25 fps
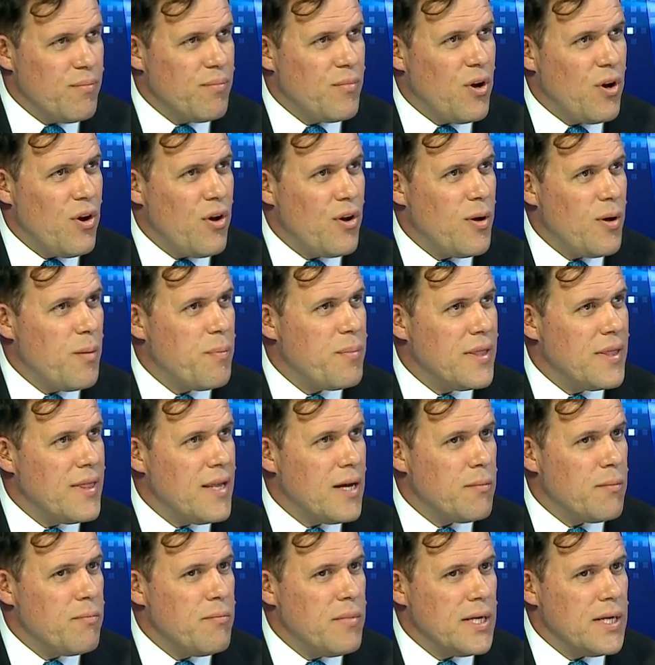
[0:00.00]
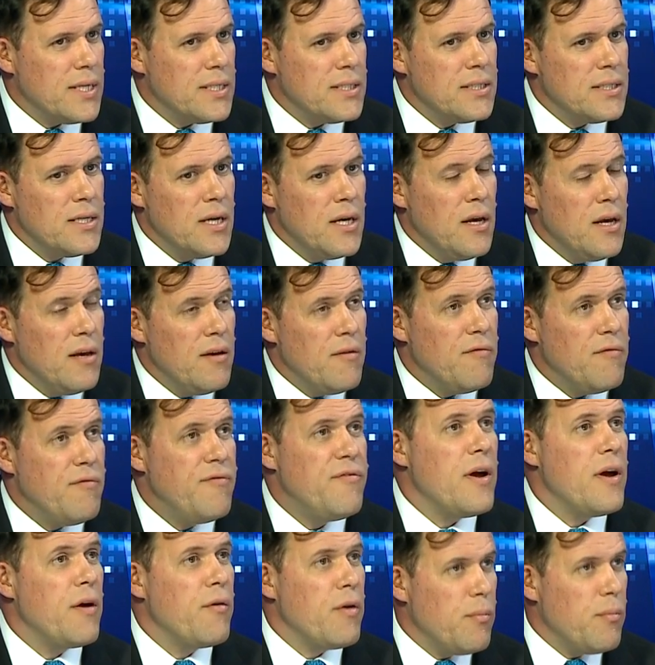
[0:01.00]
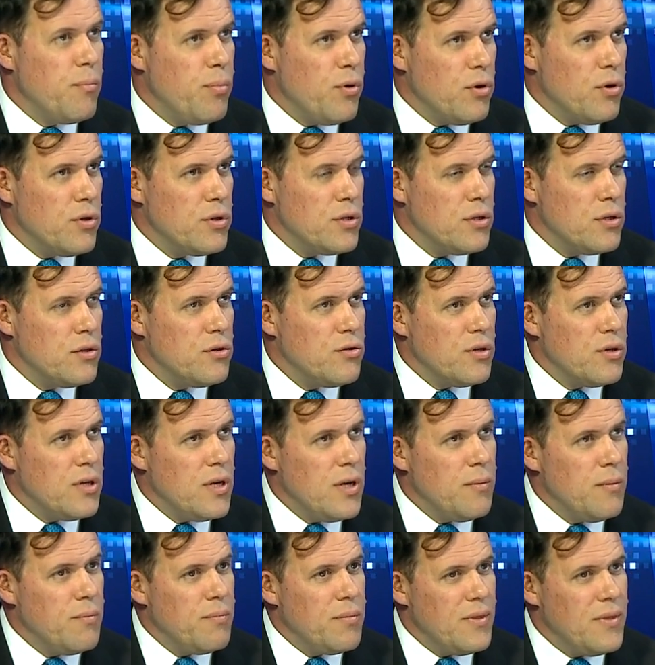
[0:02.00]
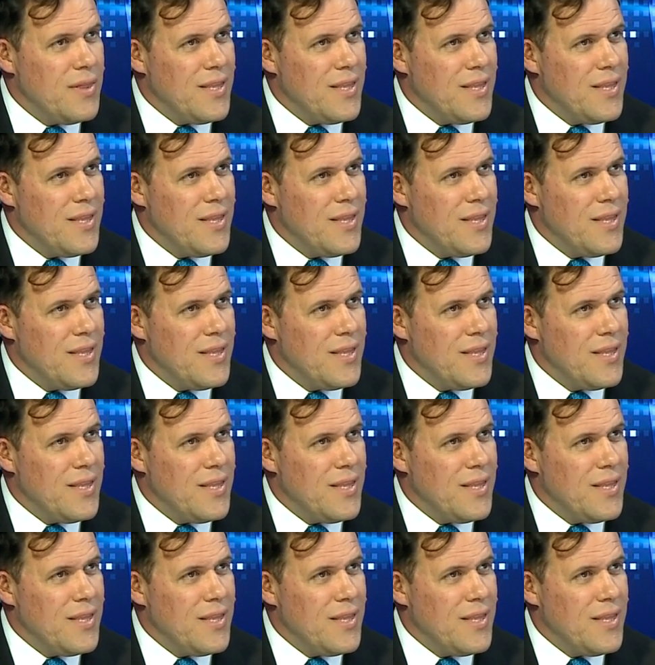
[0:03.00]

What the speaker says: caught up in that mix. Very important to keep